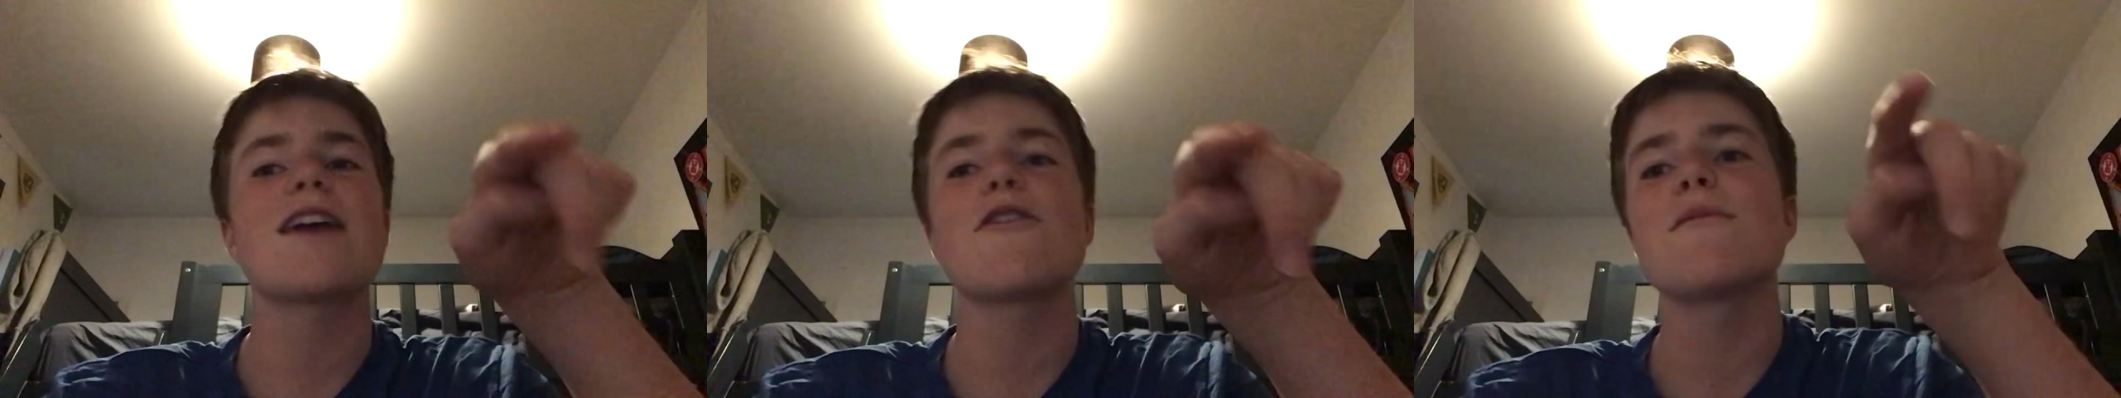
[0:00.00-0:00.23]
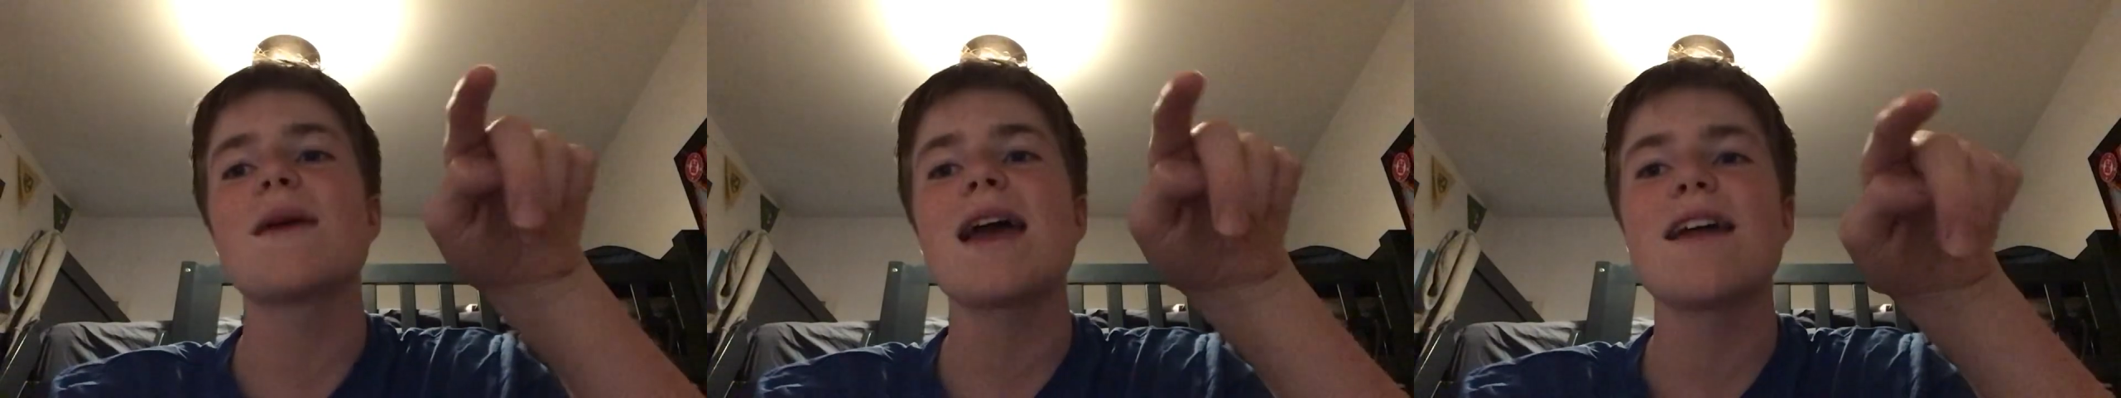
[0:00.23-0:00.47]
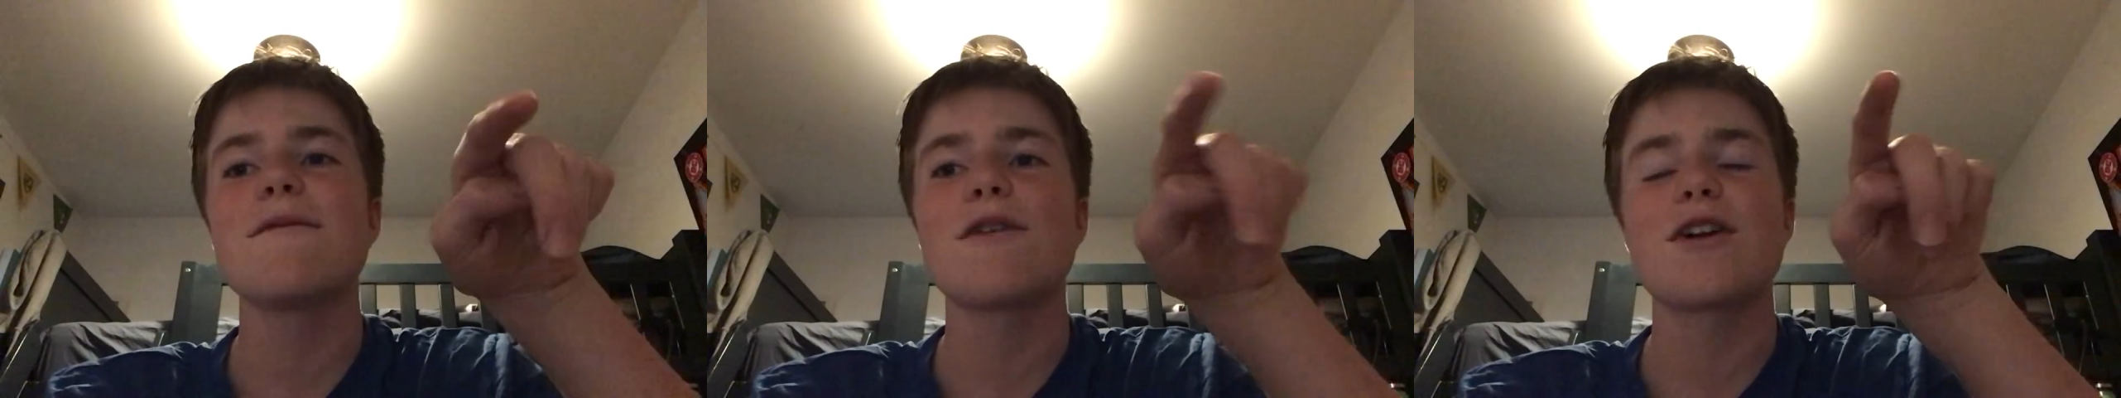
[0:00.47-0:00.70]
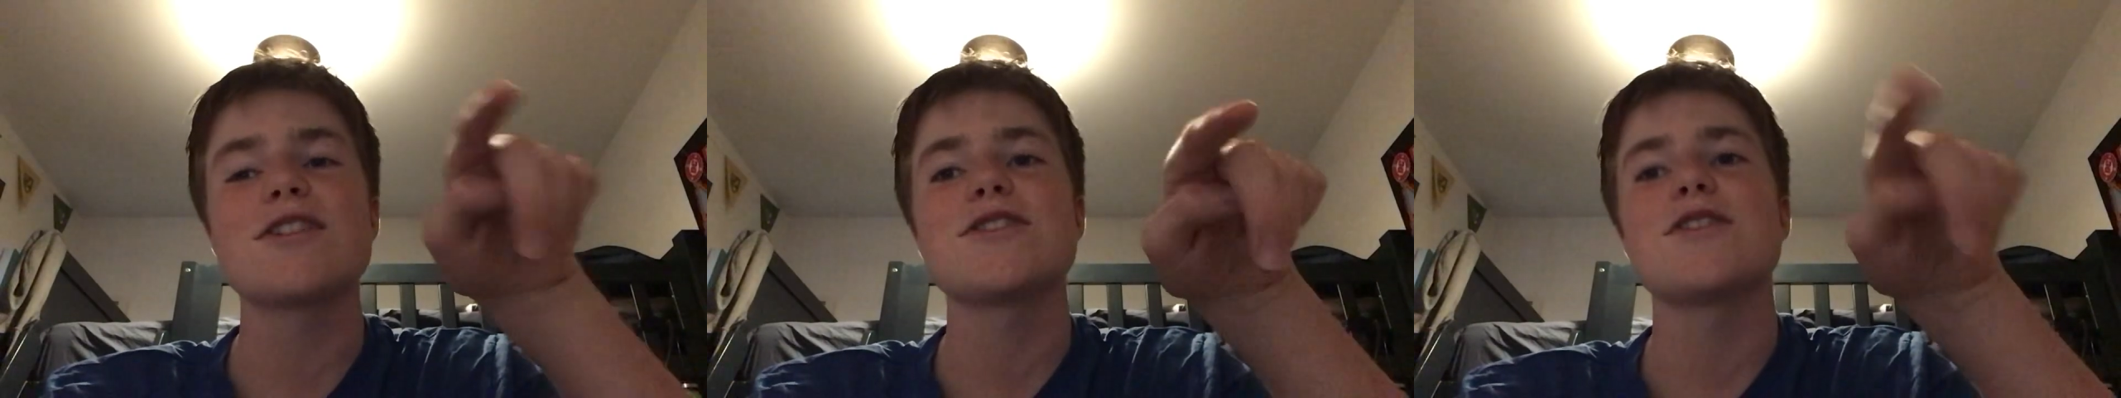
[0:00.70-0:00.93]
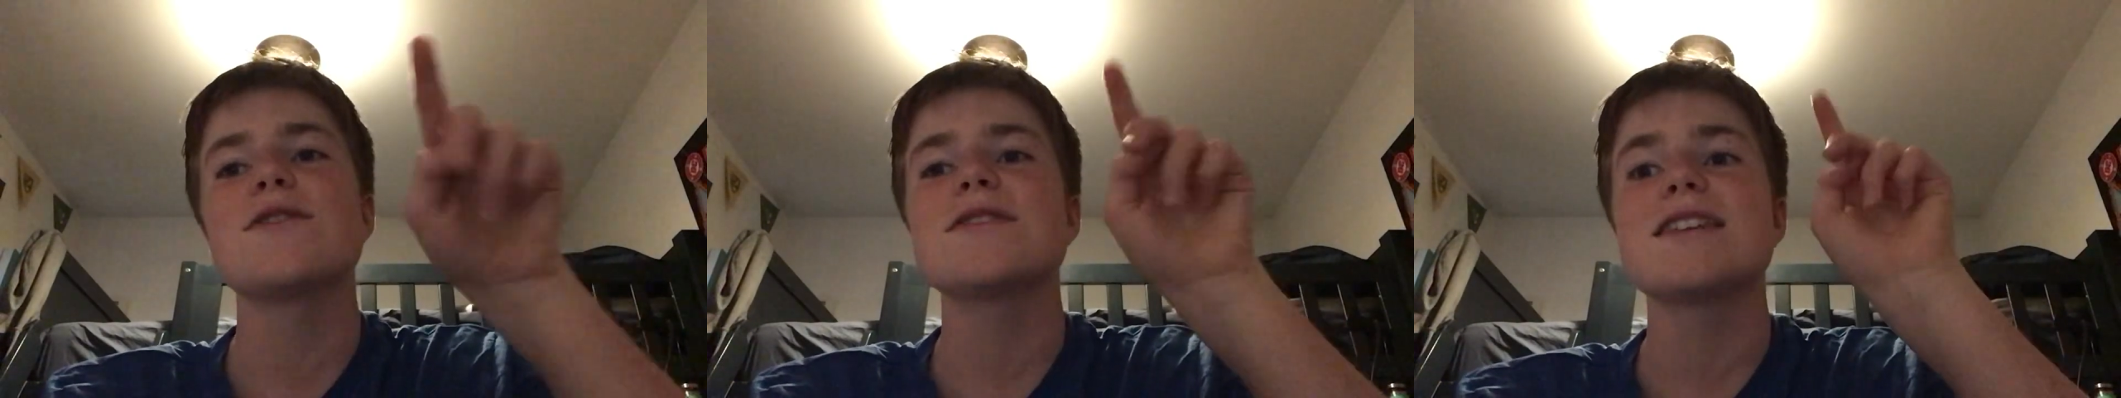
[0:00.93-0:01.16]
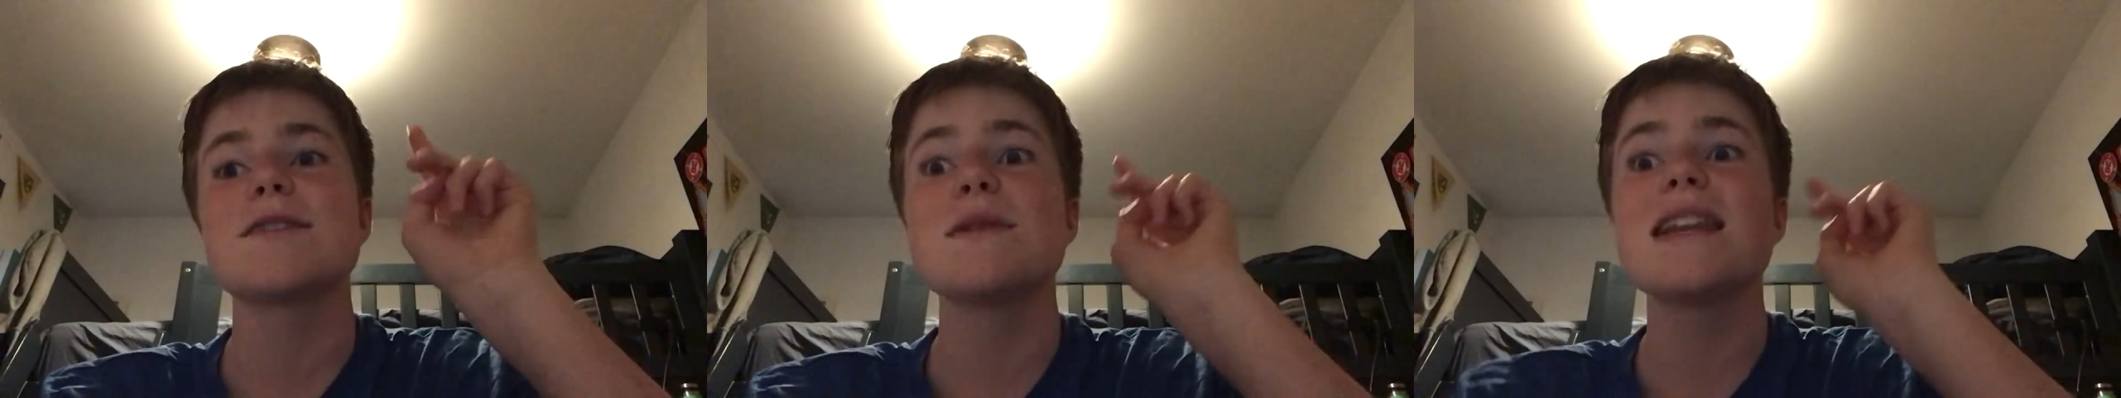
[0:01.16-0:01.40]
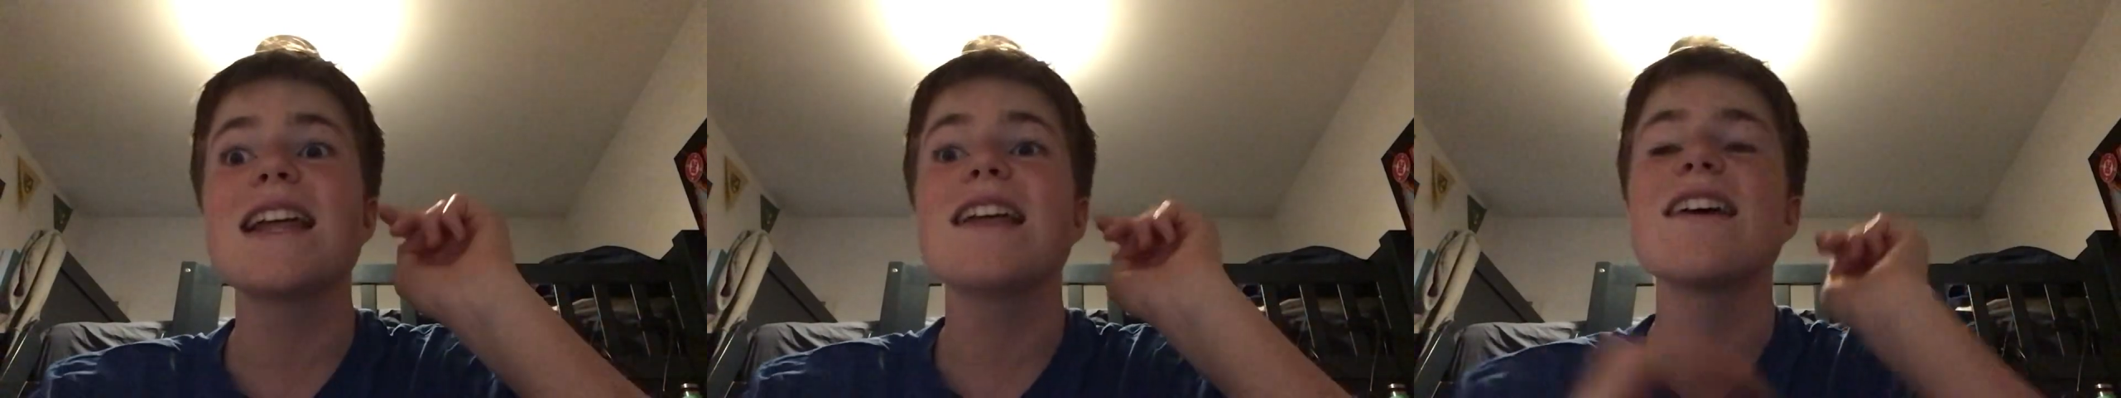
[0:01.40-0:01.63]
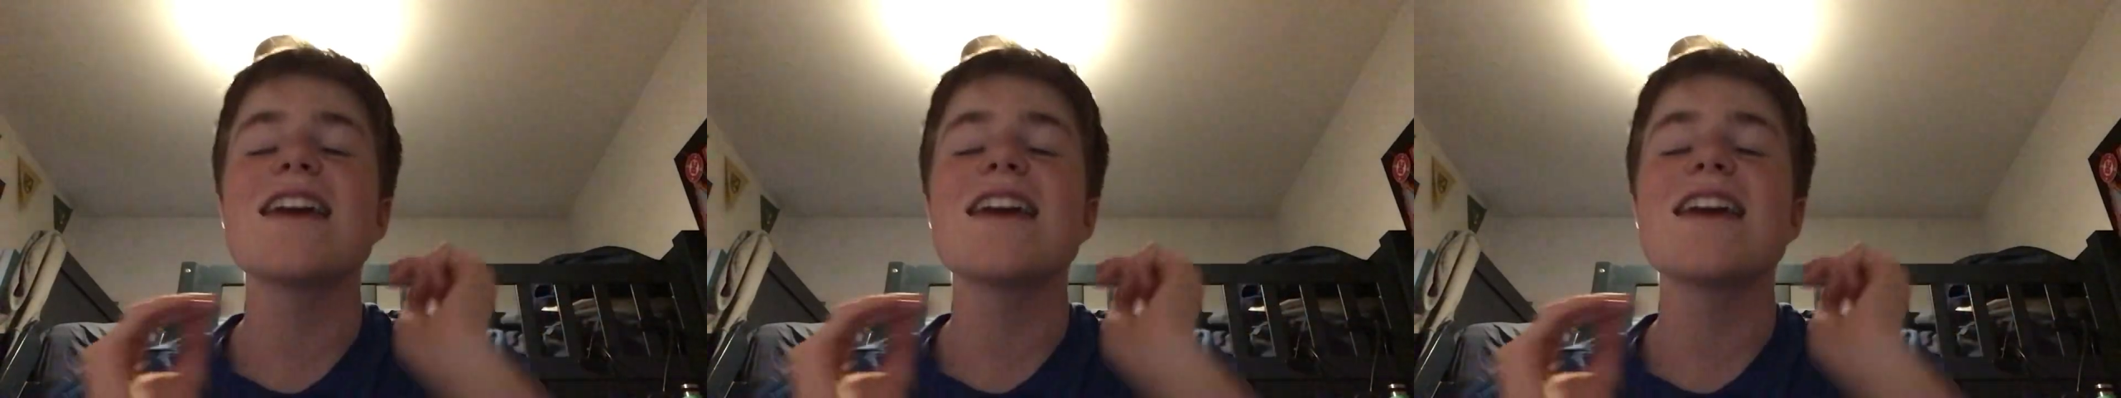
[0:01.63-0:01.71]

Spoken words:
over my head very soon since we